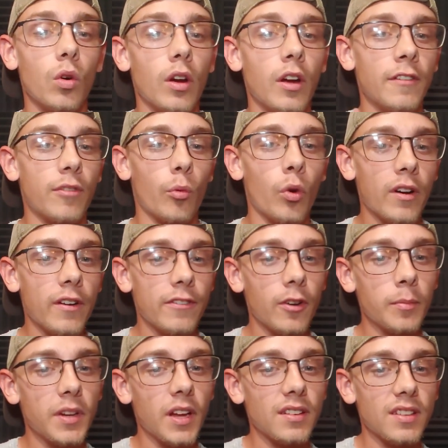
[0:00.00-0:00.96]
if one of
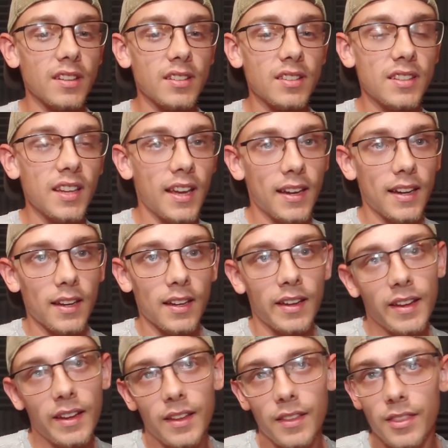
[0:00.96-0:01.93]
them doesn't stick,
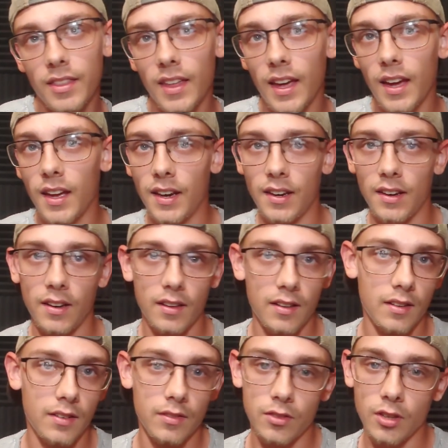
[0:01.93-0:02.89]
then
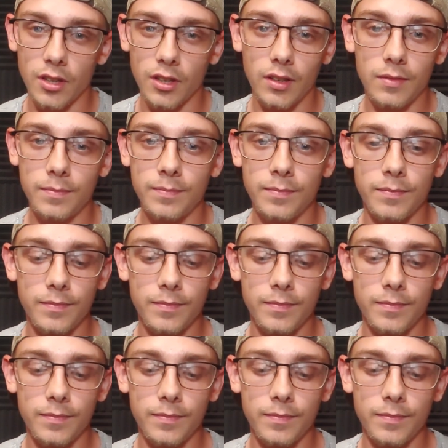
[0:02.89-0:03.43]
the